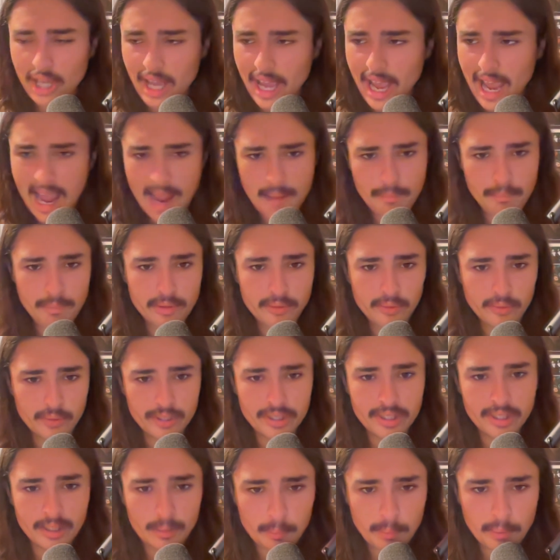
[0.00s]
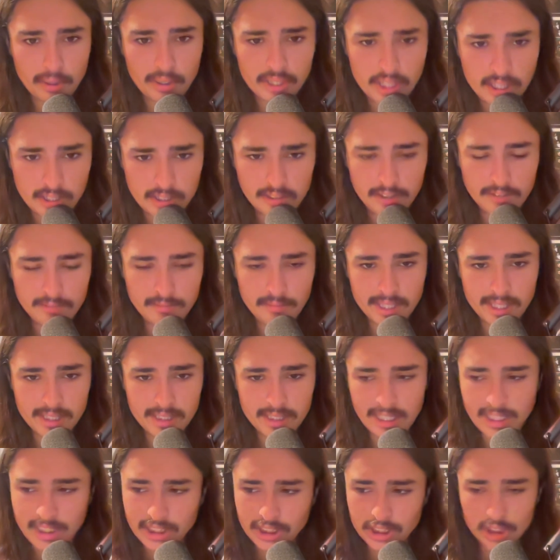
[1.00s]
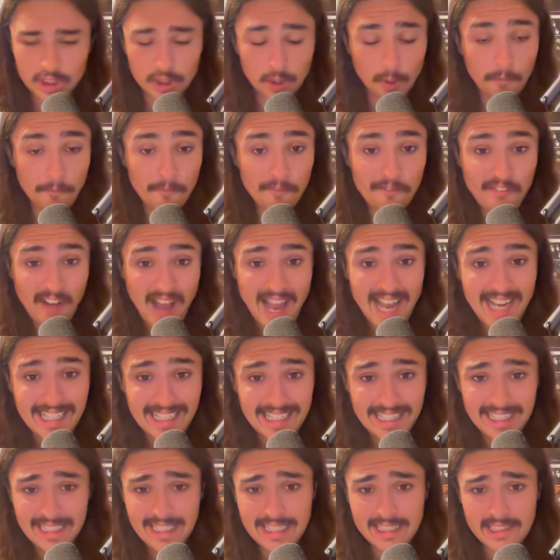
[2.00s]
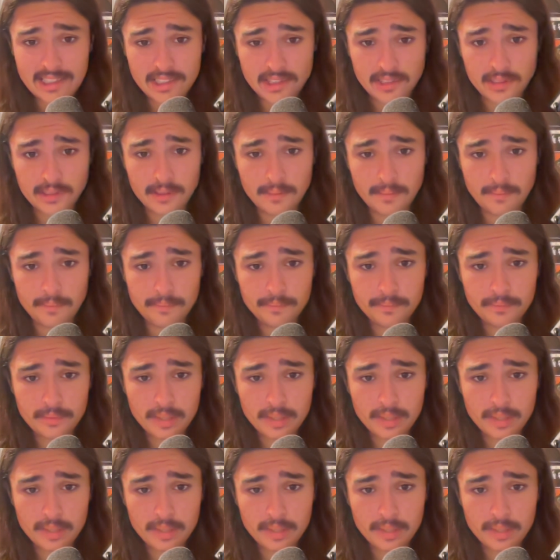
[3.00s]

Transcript: happen with a productive meditation. So fight against them.